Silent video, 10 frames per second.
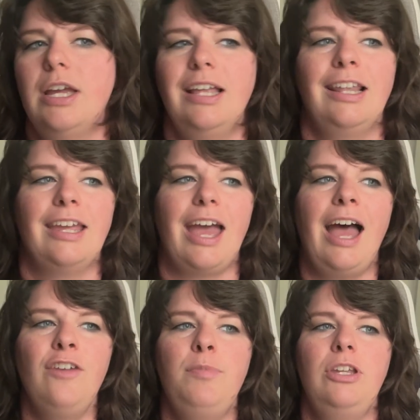Like,
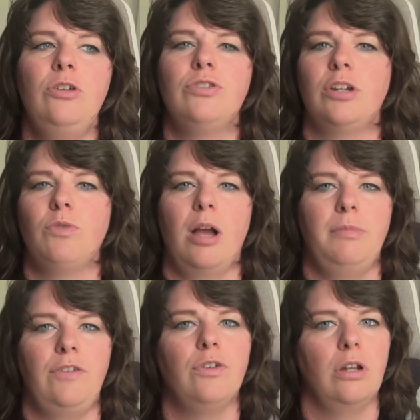I've been using
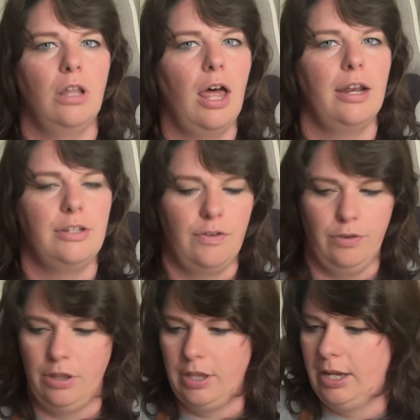Romney for a lot of
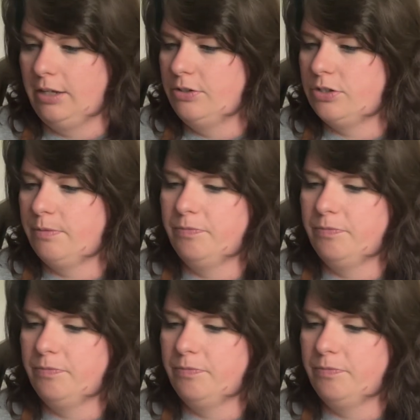different things.